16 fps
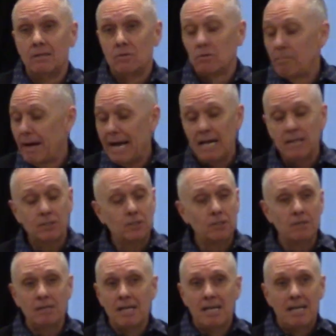well,
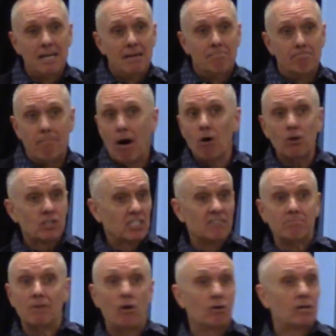Pastor, most of
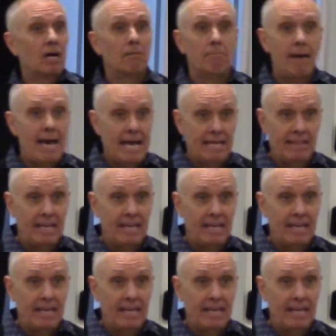them don't come back.